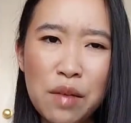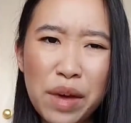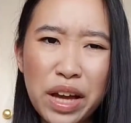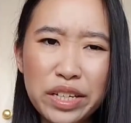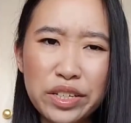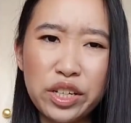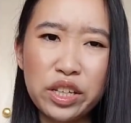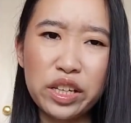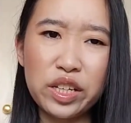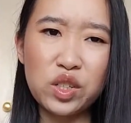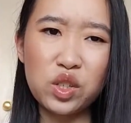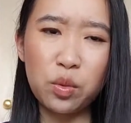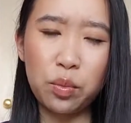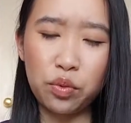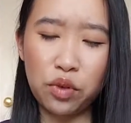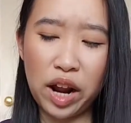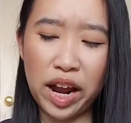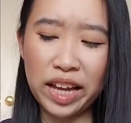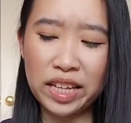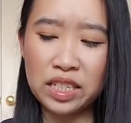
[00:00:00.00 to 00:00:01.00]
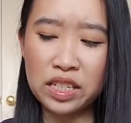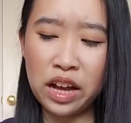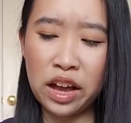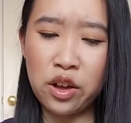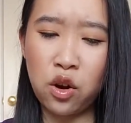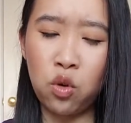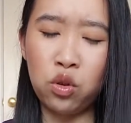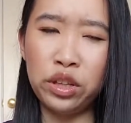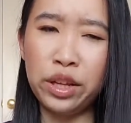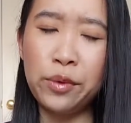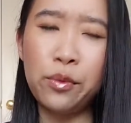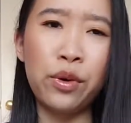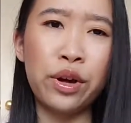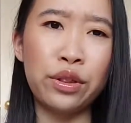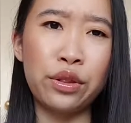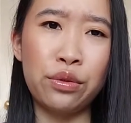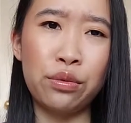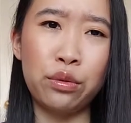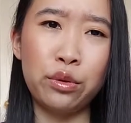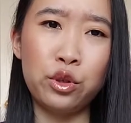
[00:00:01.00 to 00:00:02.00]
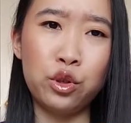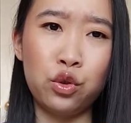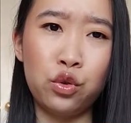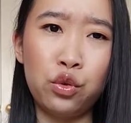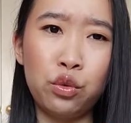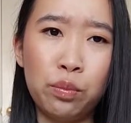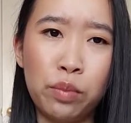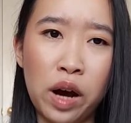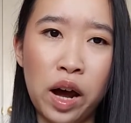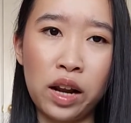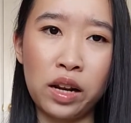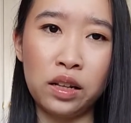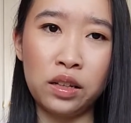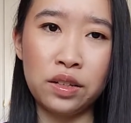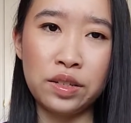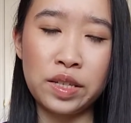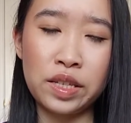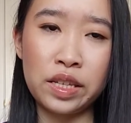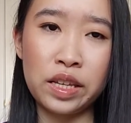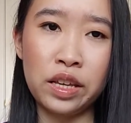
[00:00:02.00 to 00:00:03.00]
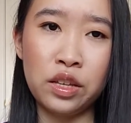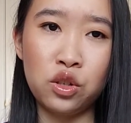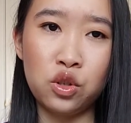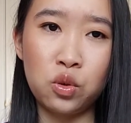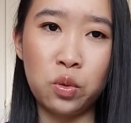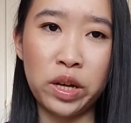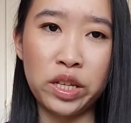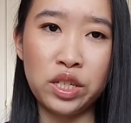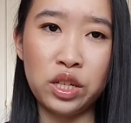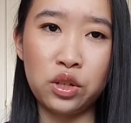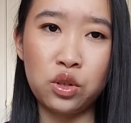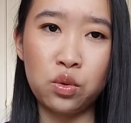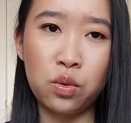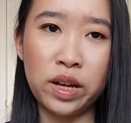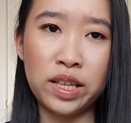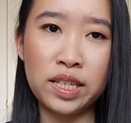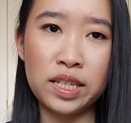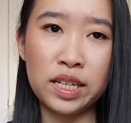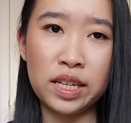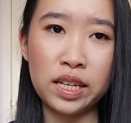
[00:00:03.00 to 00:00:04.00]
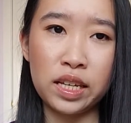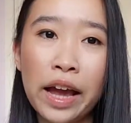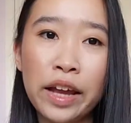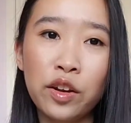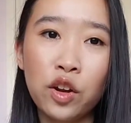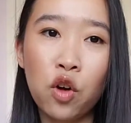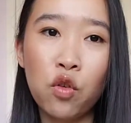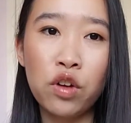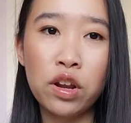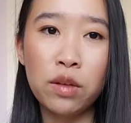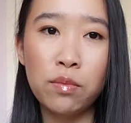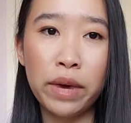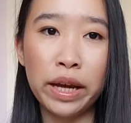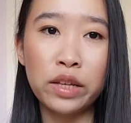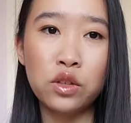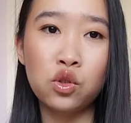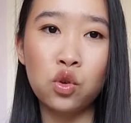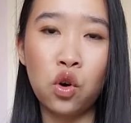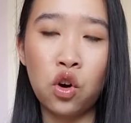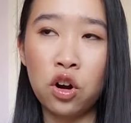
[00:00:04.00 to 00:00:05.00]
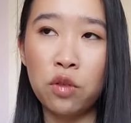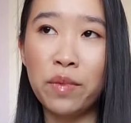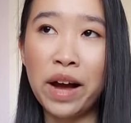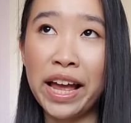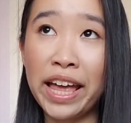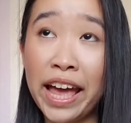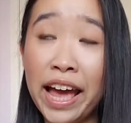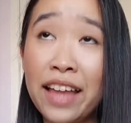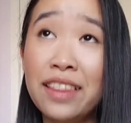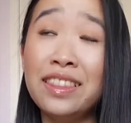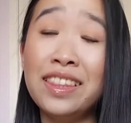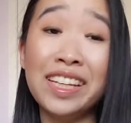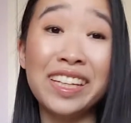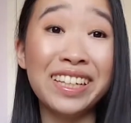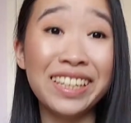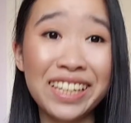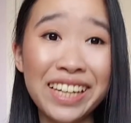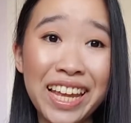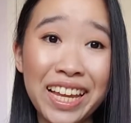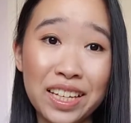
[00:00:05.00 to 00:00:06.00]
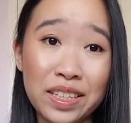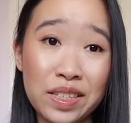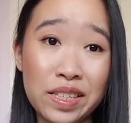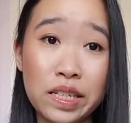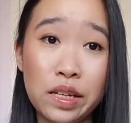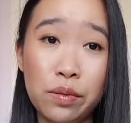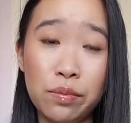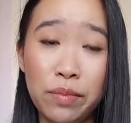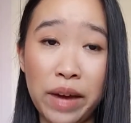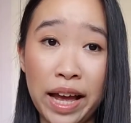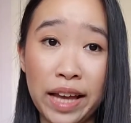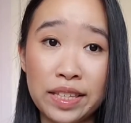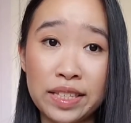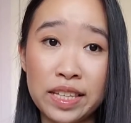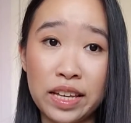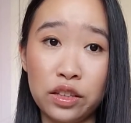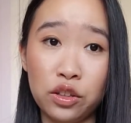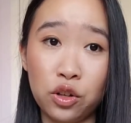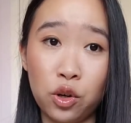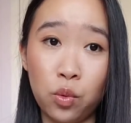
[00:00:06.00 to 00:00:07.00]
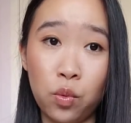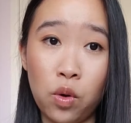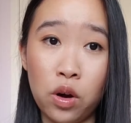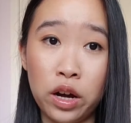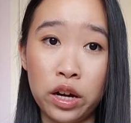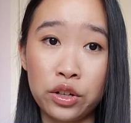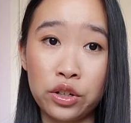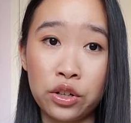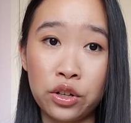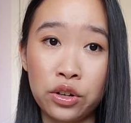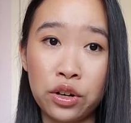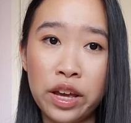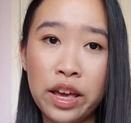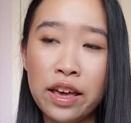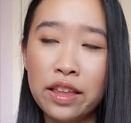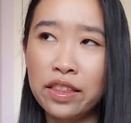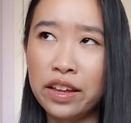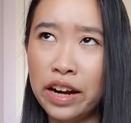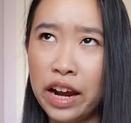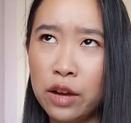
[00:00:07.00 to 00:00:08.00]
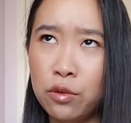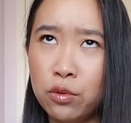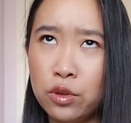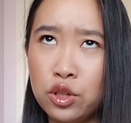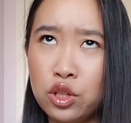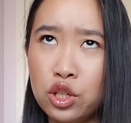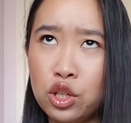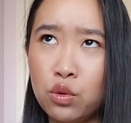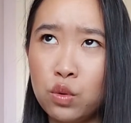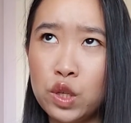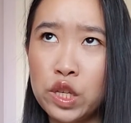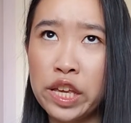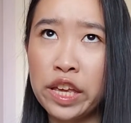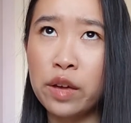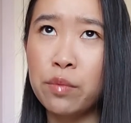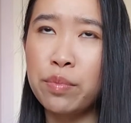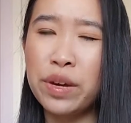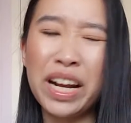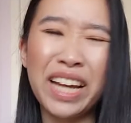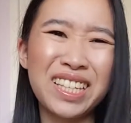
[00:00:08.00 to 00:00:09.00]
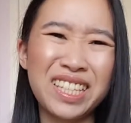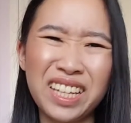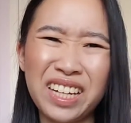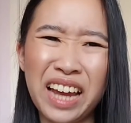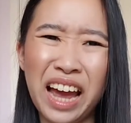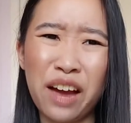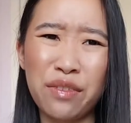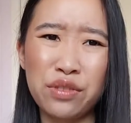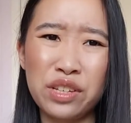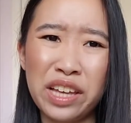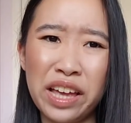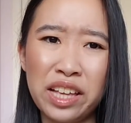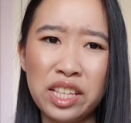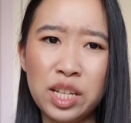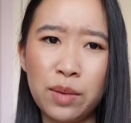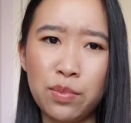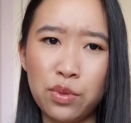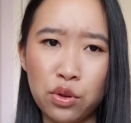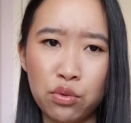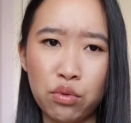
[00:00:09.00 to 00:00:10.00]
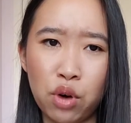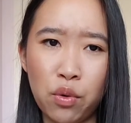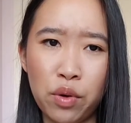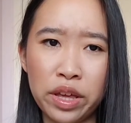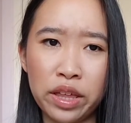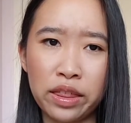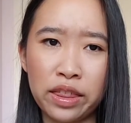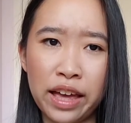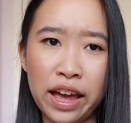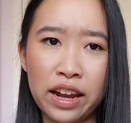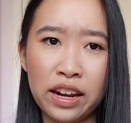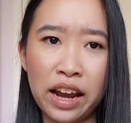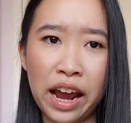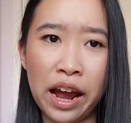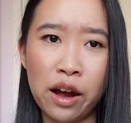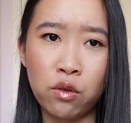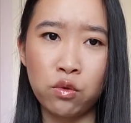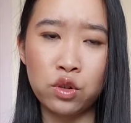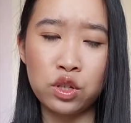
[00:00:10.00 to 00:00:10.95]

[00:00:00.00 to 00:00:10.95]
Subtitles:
actually surprised I only went through 2 bottles in 2020. I know in my dorm I had the NYX Micellar water that I was using, but I did have to end up throwing that out